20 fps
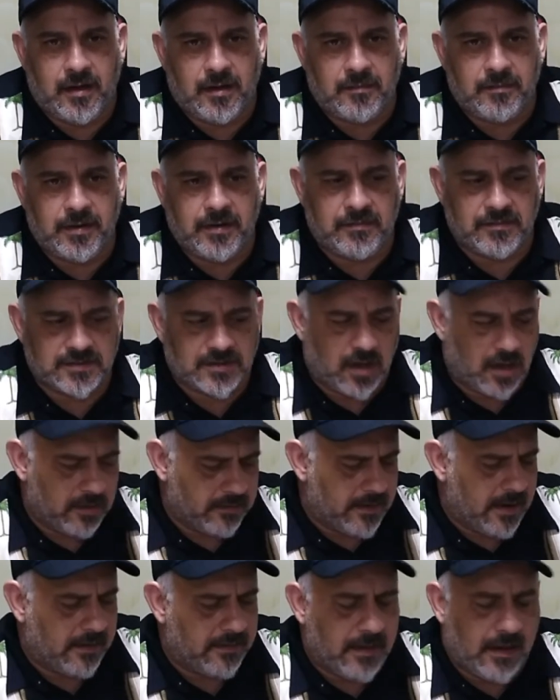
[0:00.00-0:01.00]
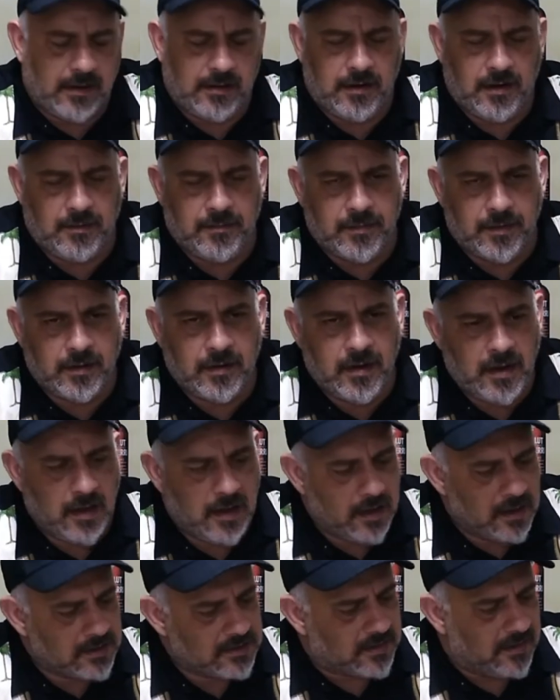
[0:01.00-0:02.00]
but it was all around that number.
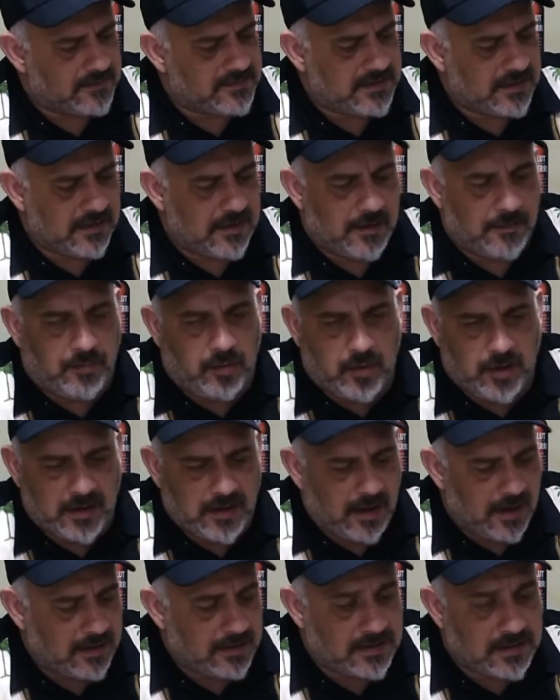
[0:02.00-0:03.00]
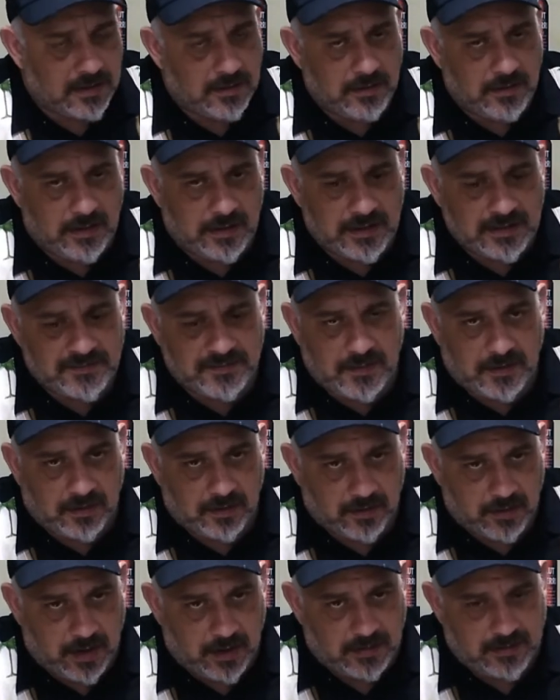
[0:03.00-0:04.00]
So I've set it at 0.92 and it's
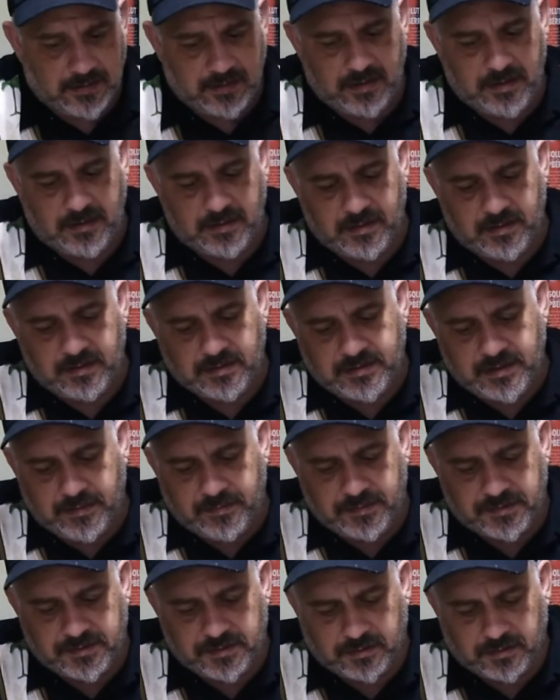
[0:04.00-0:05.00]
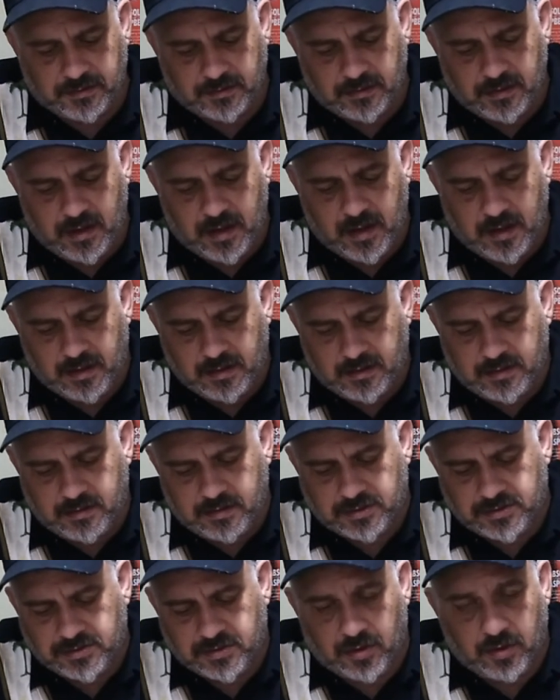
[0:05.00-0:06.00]
been great in the temperature
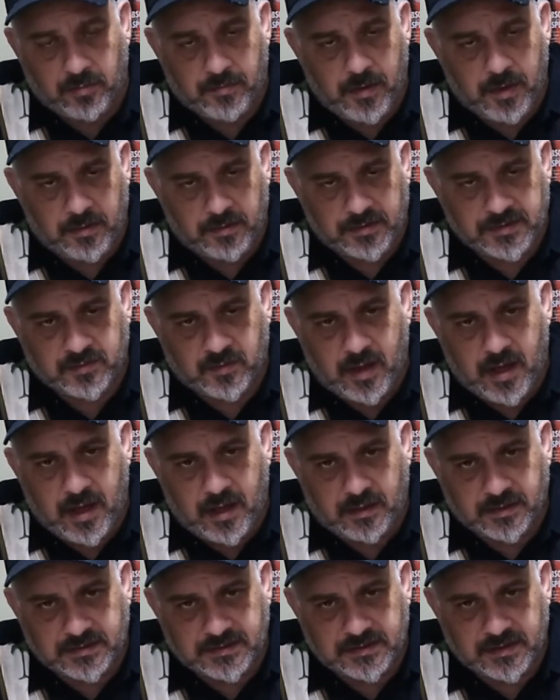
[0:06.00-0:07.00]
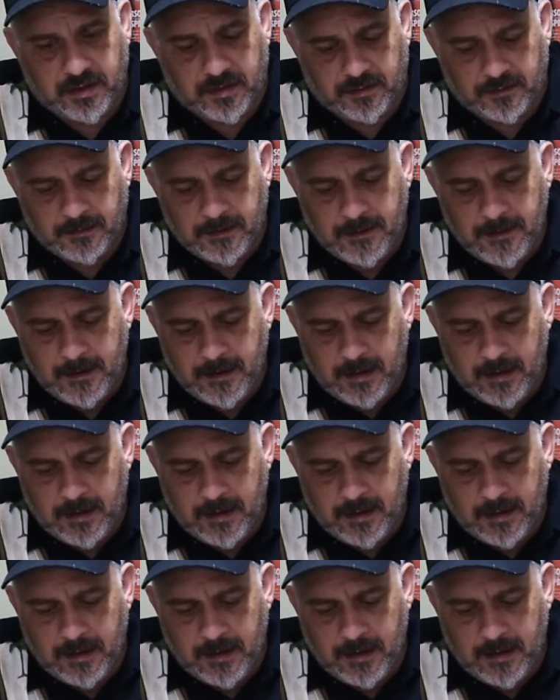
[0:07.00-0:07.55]
control mode as well. So